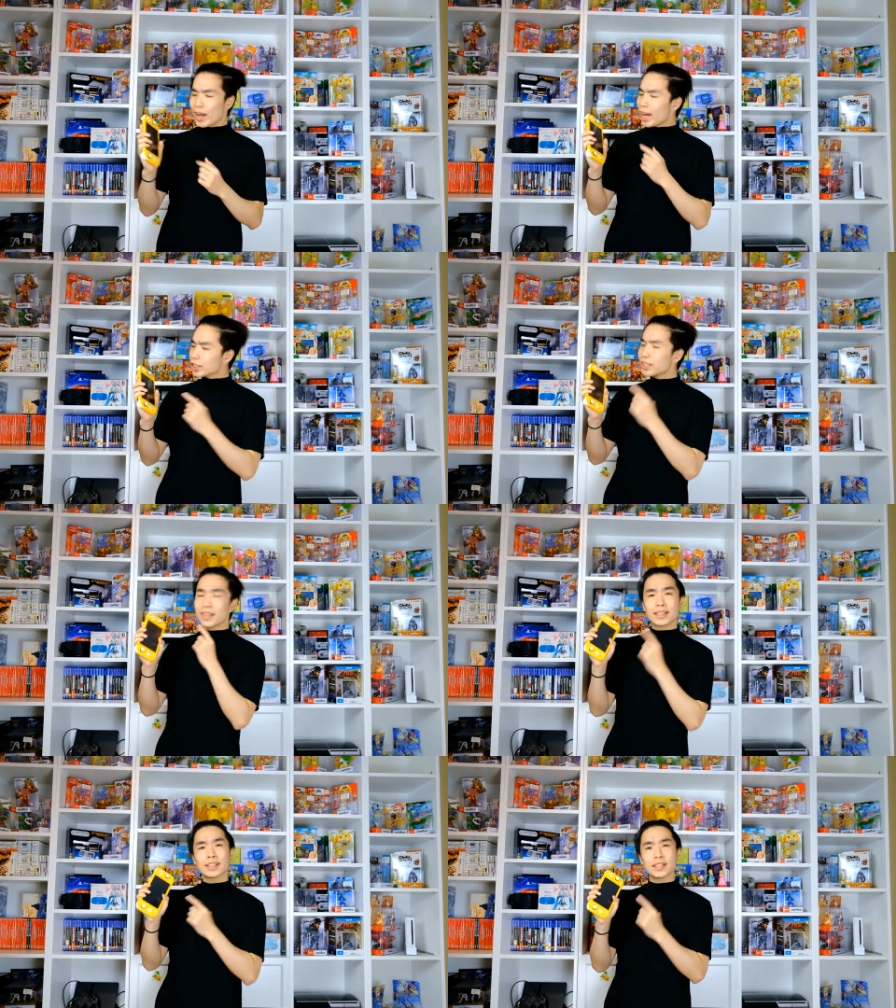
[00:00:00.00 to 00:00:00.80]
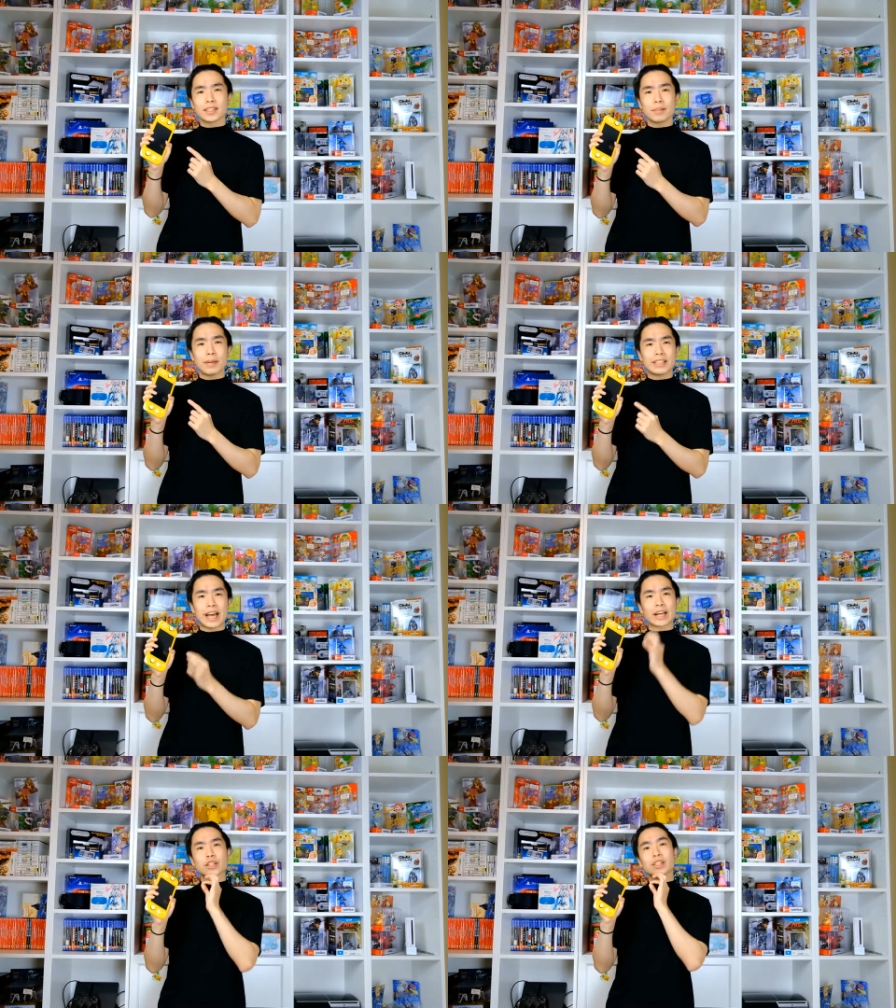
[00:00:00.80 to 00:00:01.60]
Wait, actually, this system
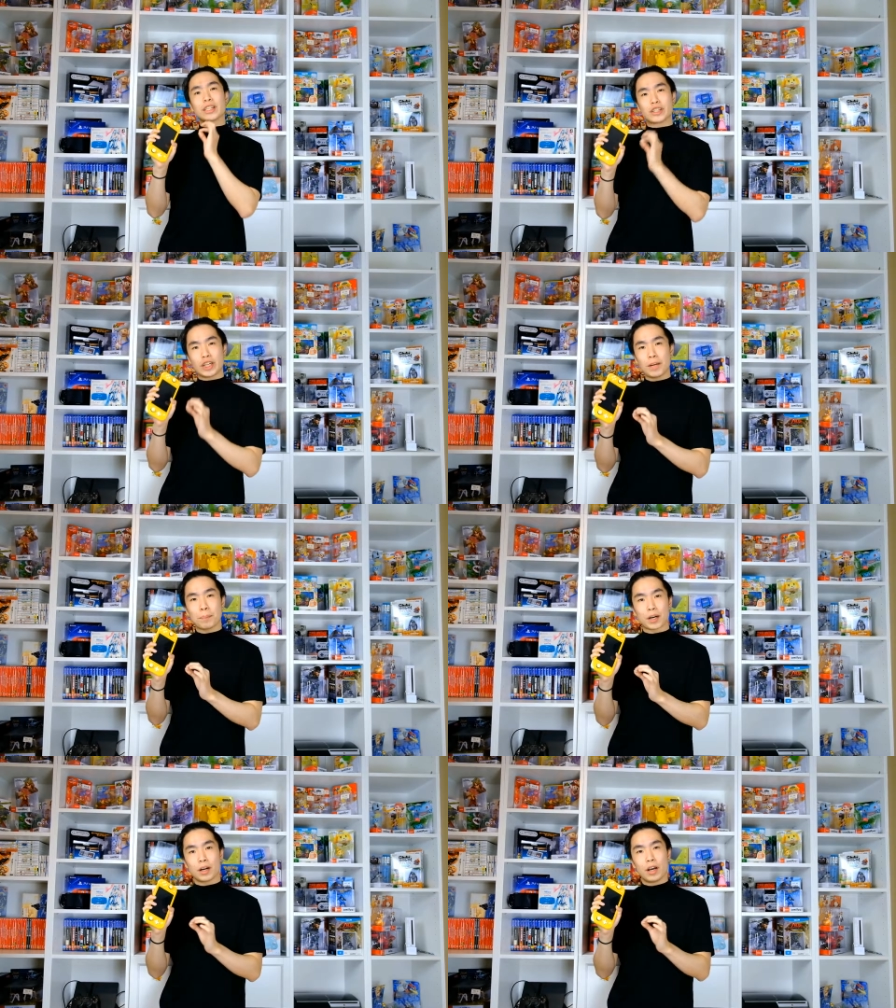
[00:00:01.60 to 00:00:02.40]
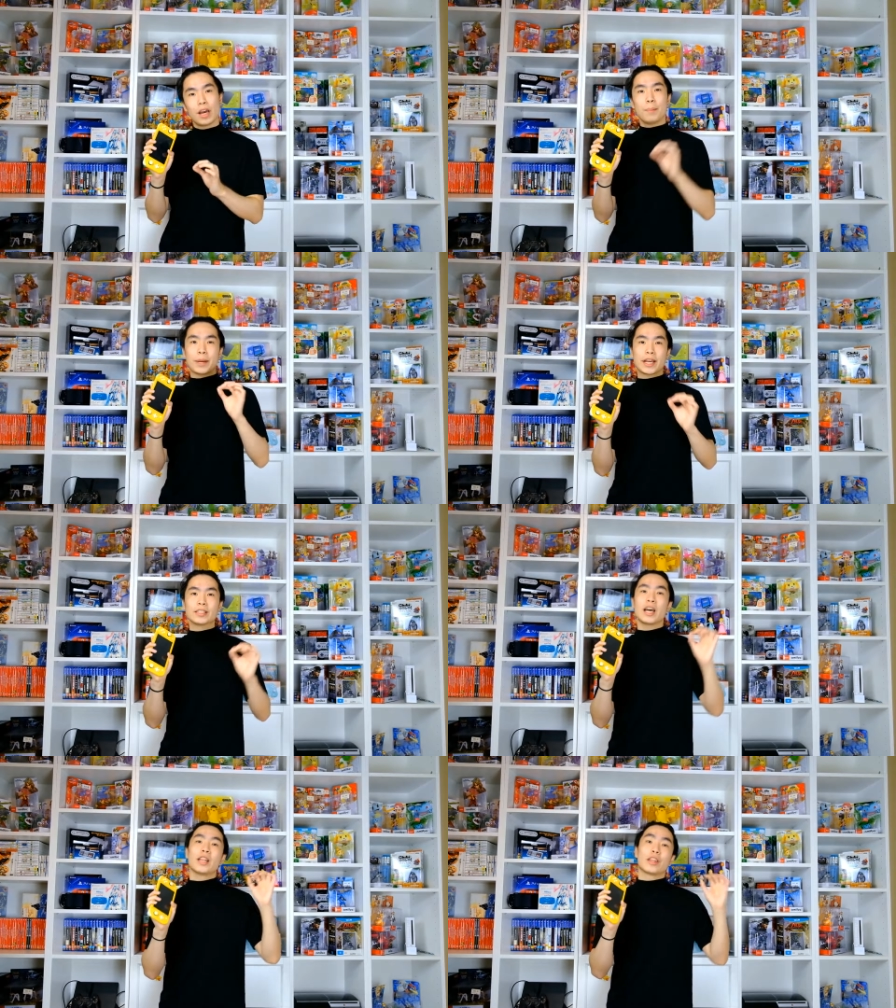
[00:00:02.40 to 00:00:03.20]
is actually cheaper
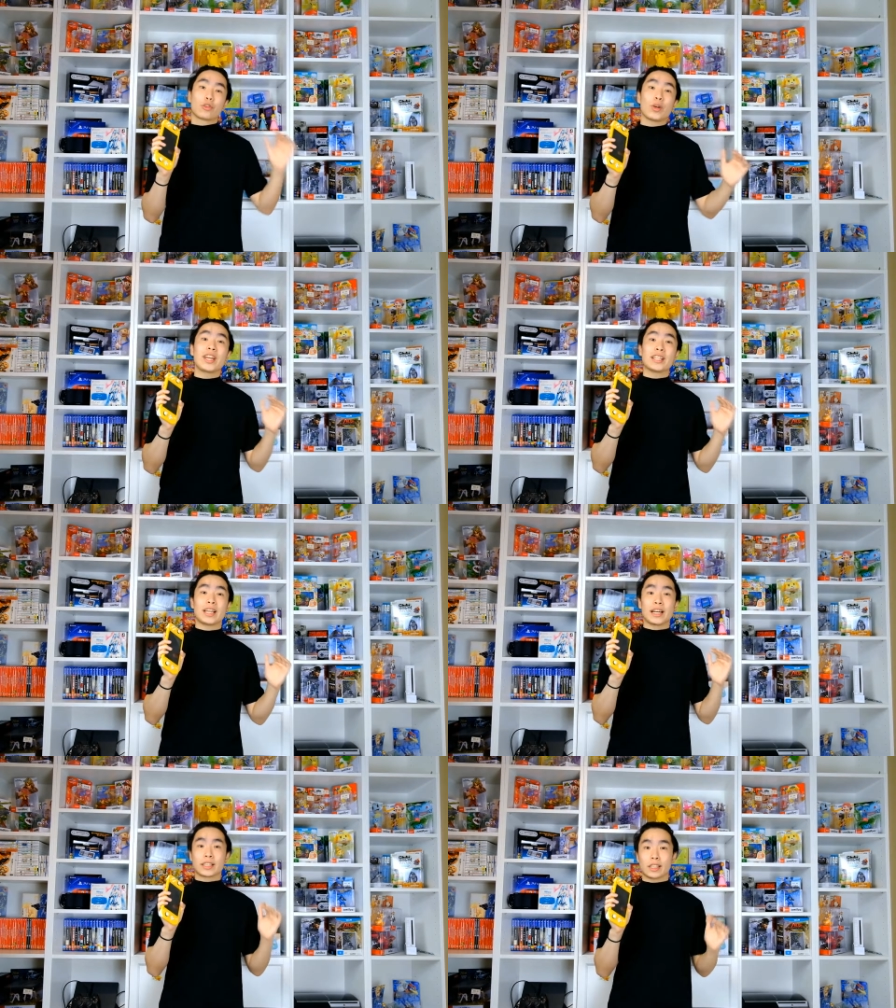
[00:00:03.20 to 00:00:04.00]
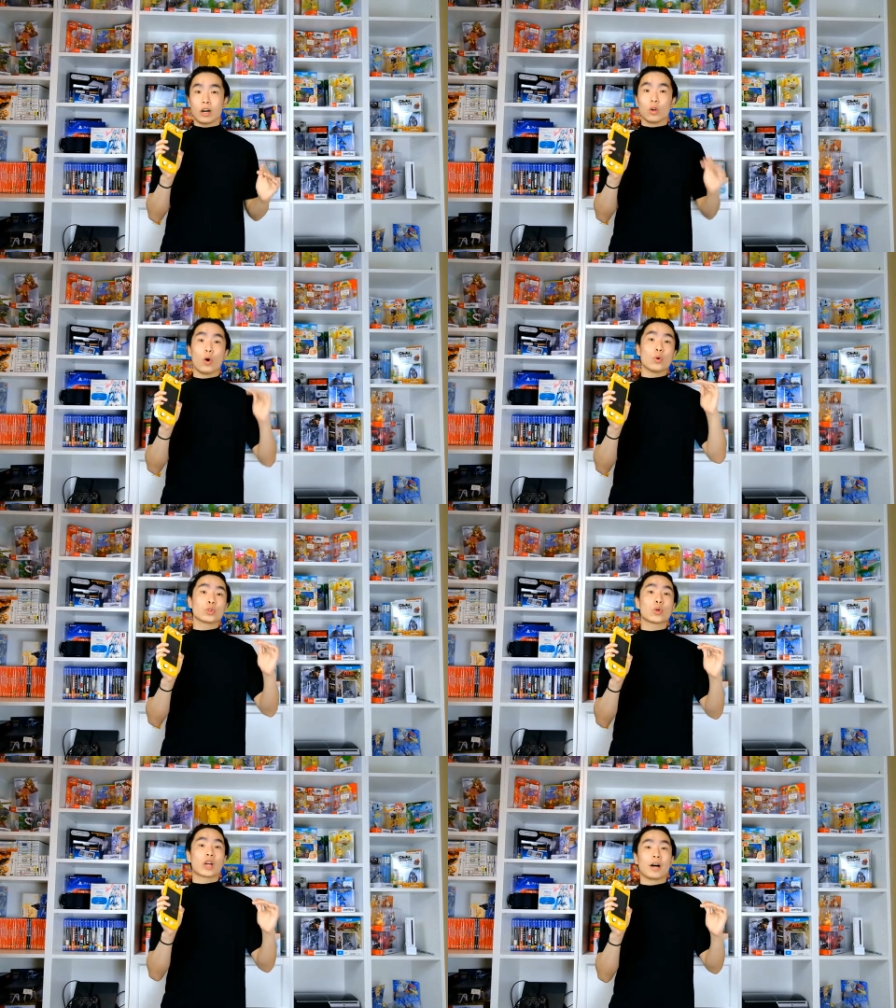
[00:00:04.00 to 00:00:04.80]
because the 3DS XL
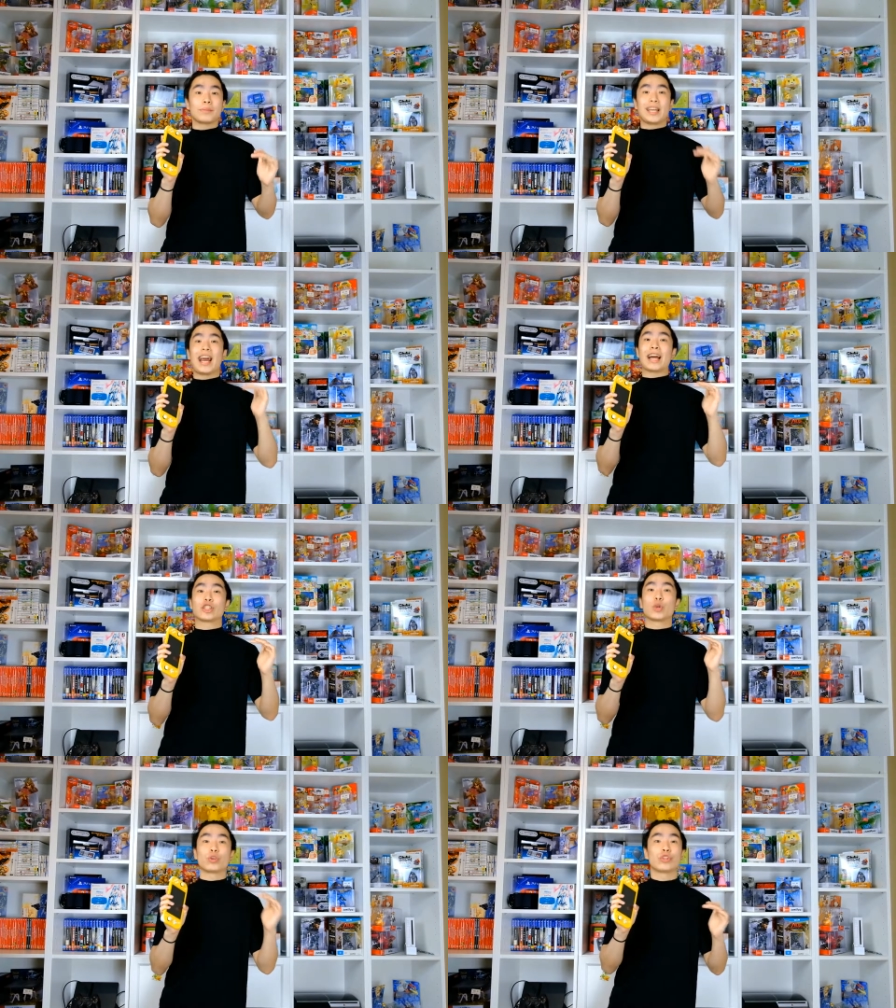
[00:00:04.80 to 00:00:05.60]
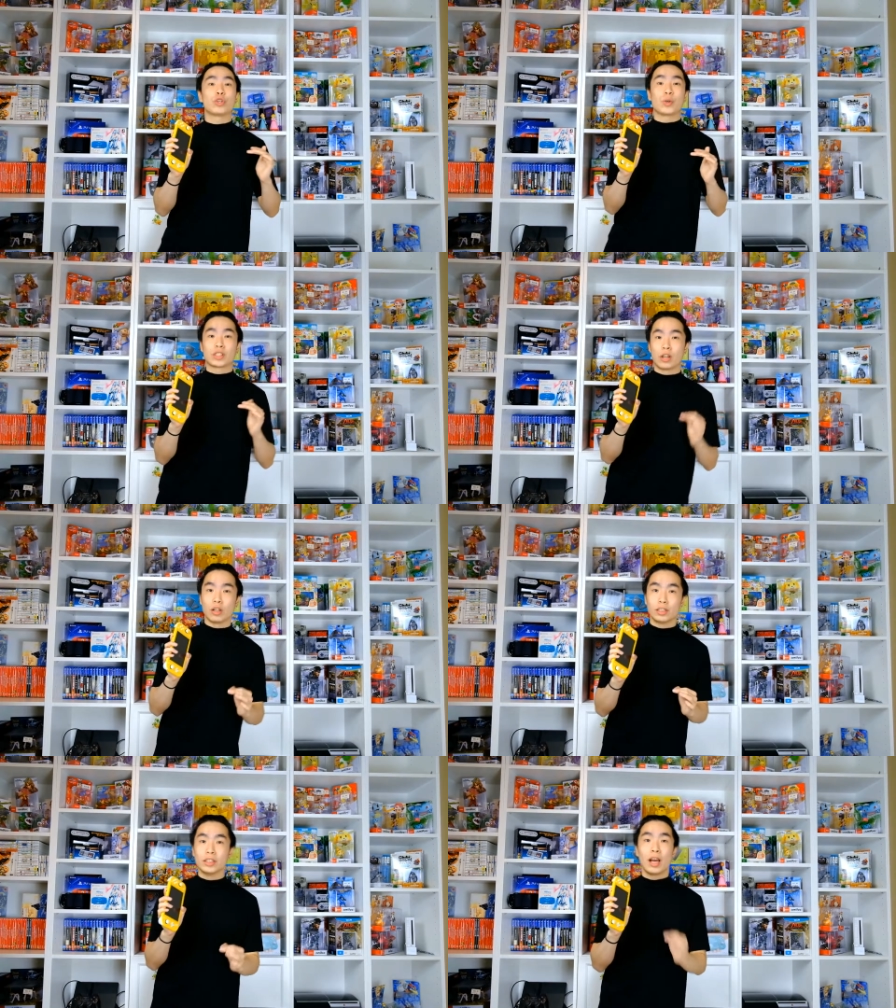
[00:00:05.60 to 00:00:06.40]
also comes in at 200 US
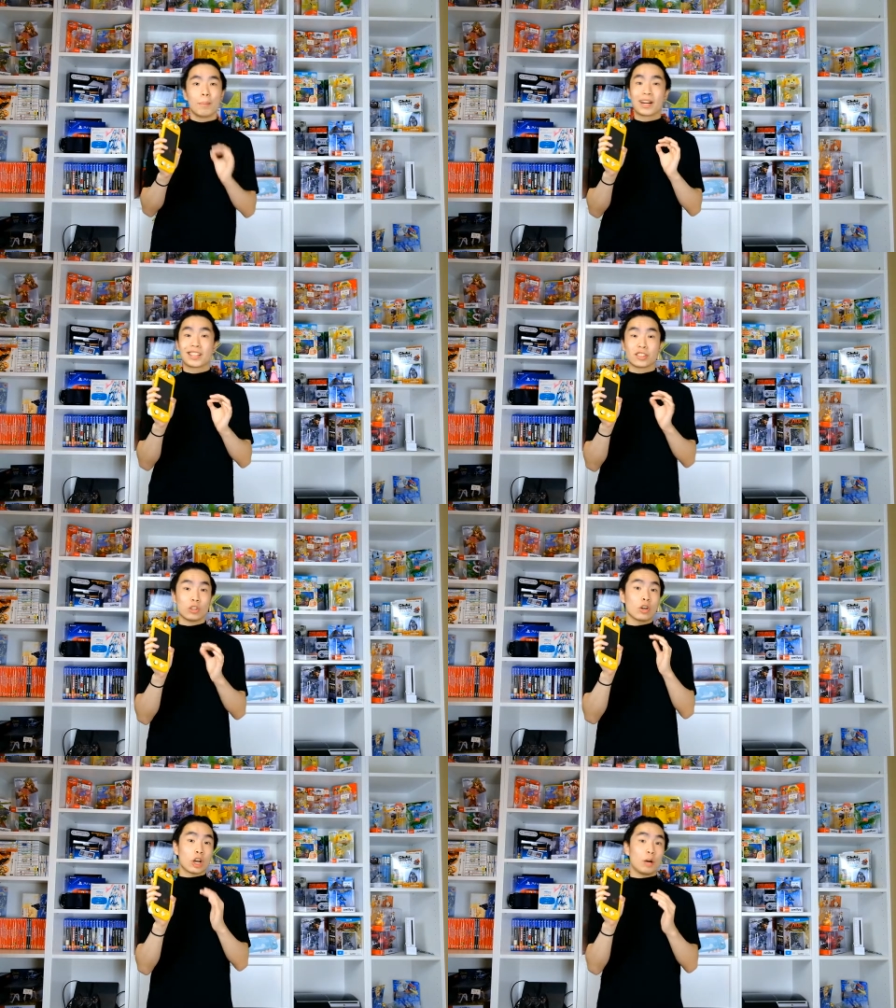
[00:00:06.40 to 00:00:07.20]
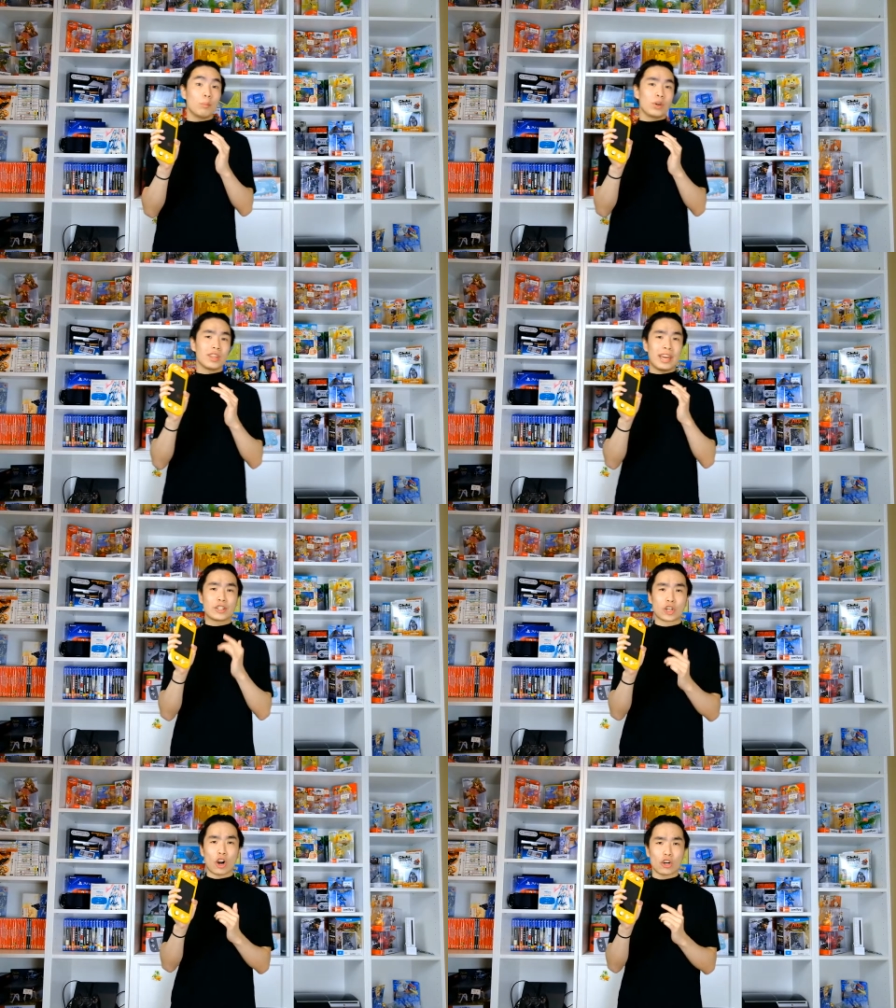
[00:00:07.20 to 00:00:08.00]
dollars, but it does not come with
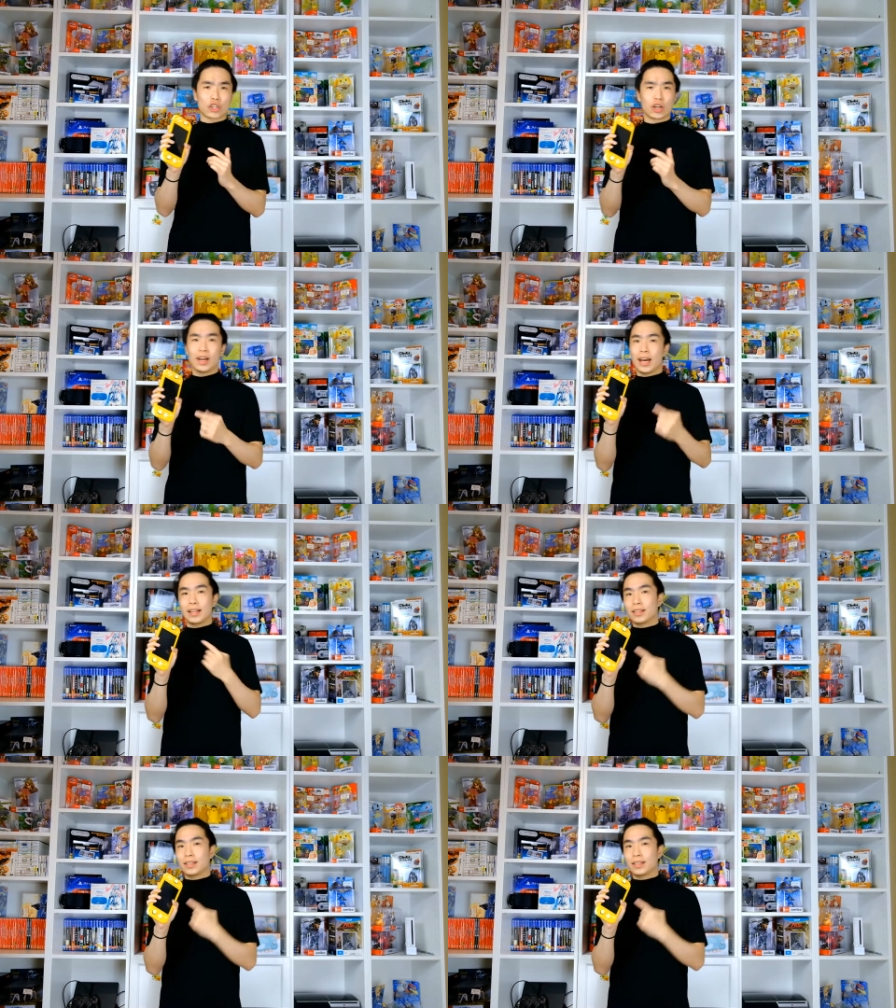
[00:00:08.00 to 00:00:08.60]
a charger.